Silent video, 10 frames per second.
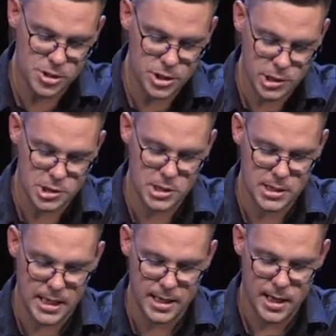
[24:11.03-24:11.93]
church
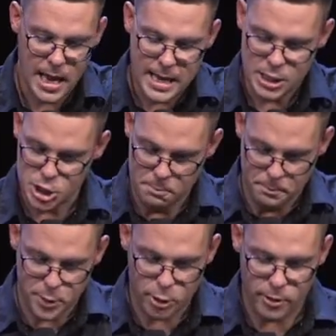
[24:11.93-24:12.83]
today is to
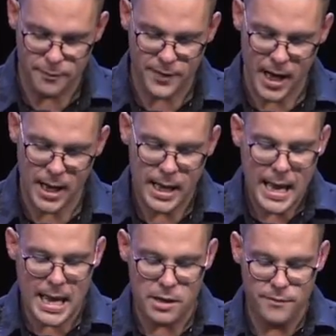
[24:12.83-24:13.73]
purify
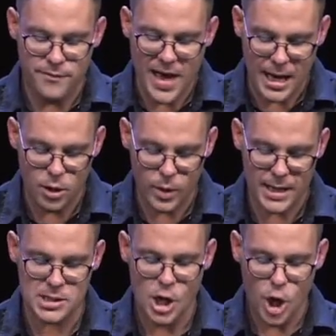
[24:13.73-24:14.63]
and
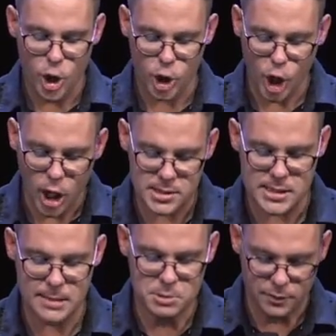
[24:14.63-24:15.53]
evaluate her
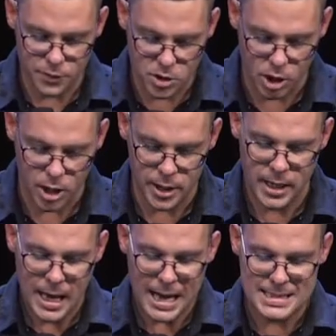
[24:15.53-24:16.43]
concept of God
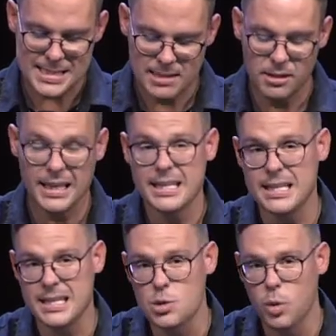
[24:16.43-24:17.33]
until it
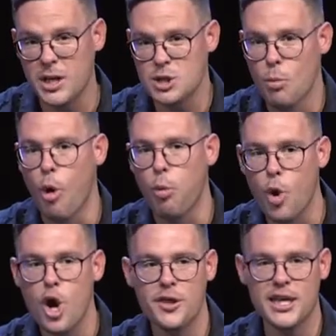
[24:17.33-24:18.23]
is once more
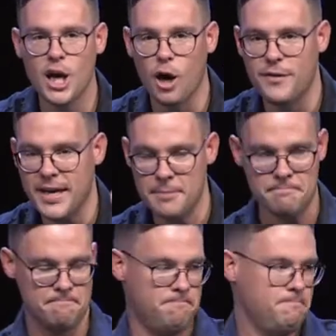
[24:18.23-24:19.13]
worthy of Him